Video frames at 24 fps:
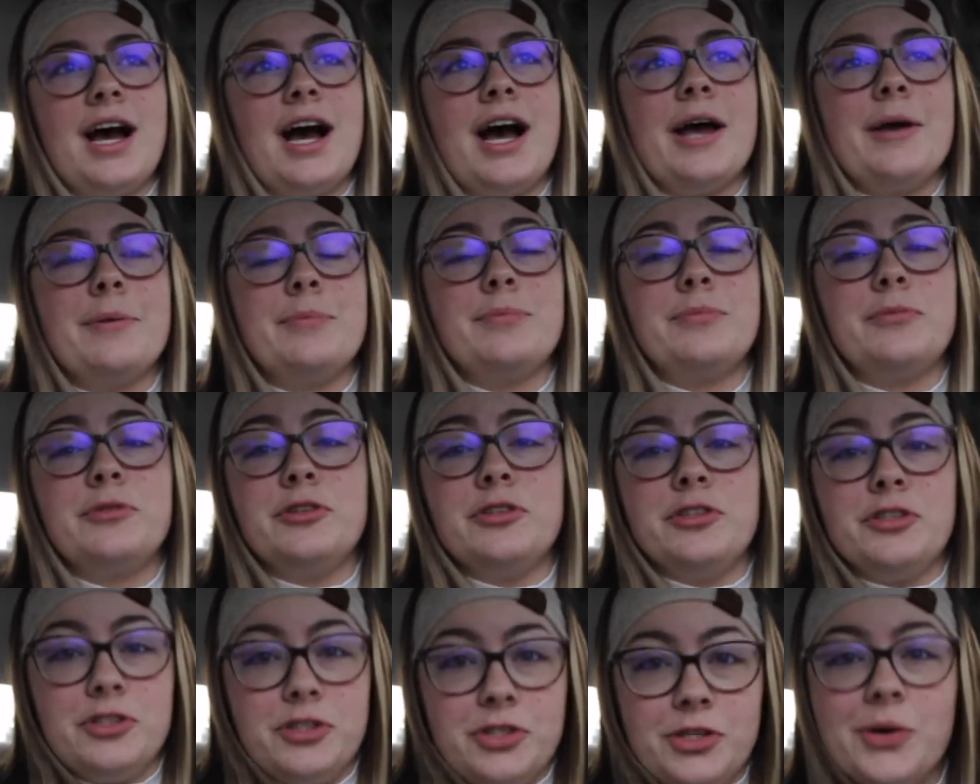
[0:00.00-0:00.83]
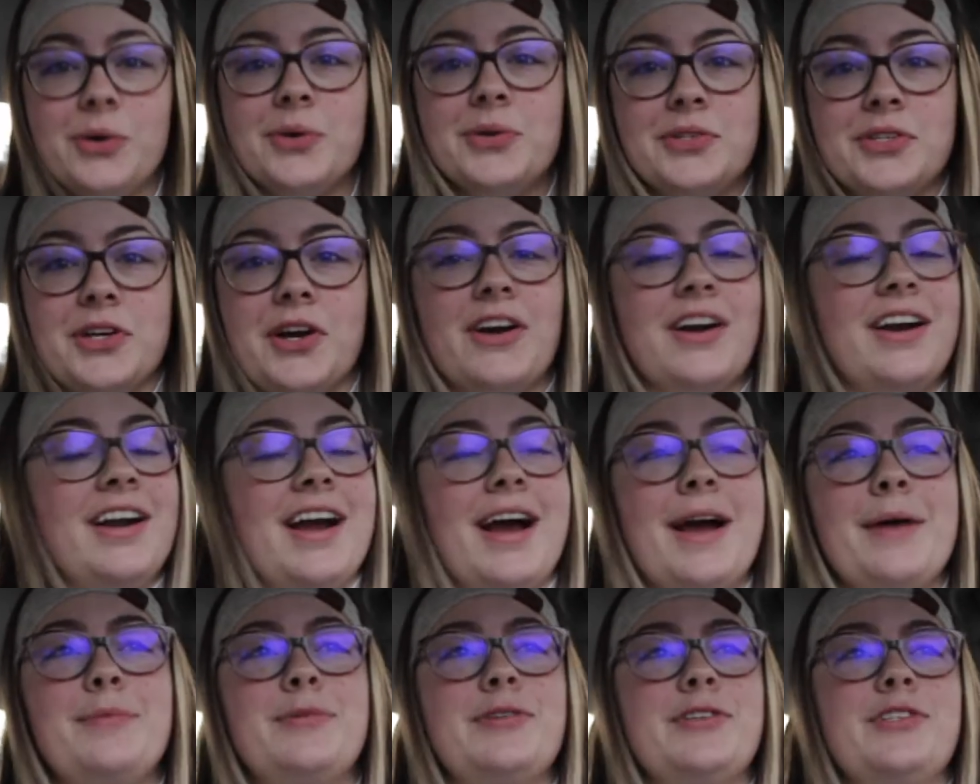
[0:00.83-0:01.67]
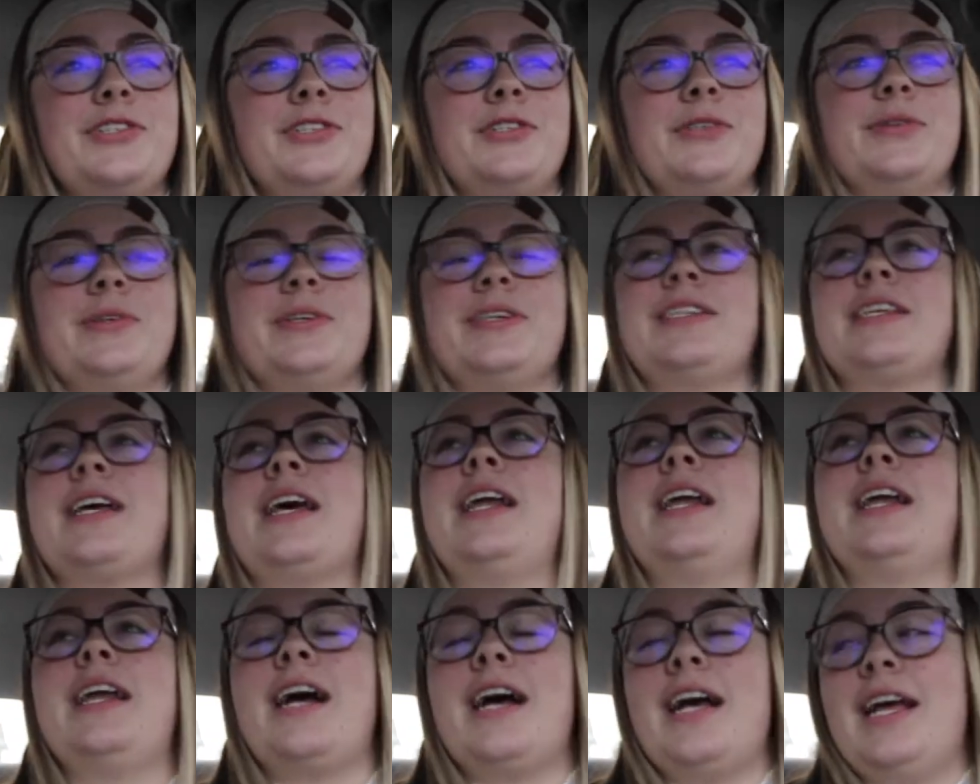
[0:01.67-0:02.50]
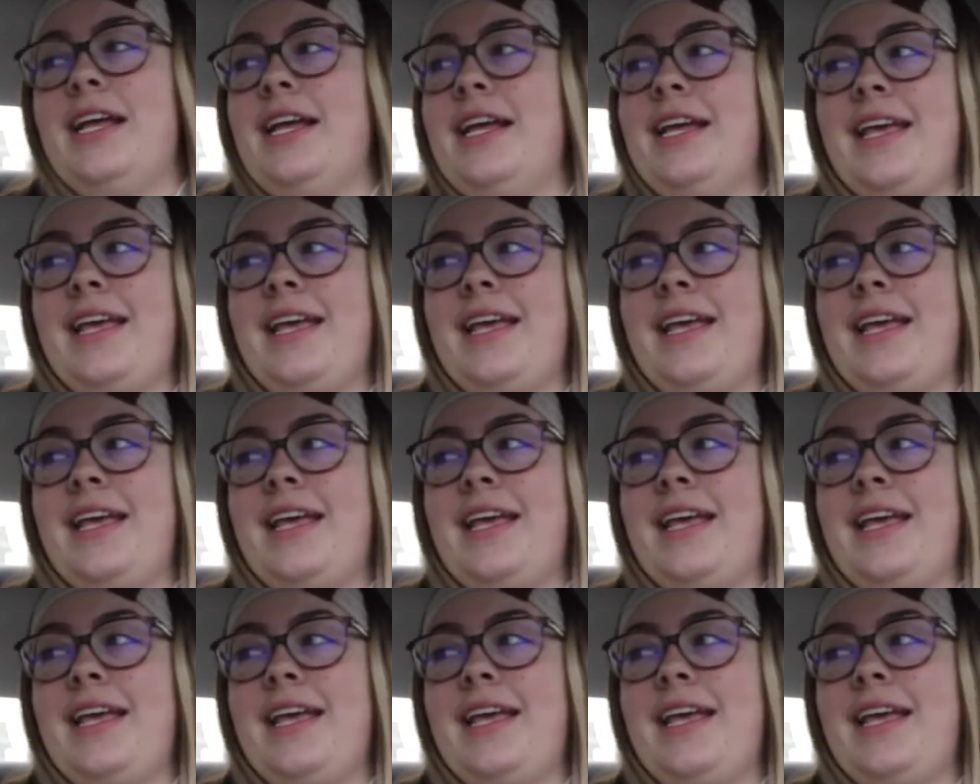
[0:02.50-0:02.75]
I'm so sorry. I'm just too excited. I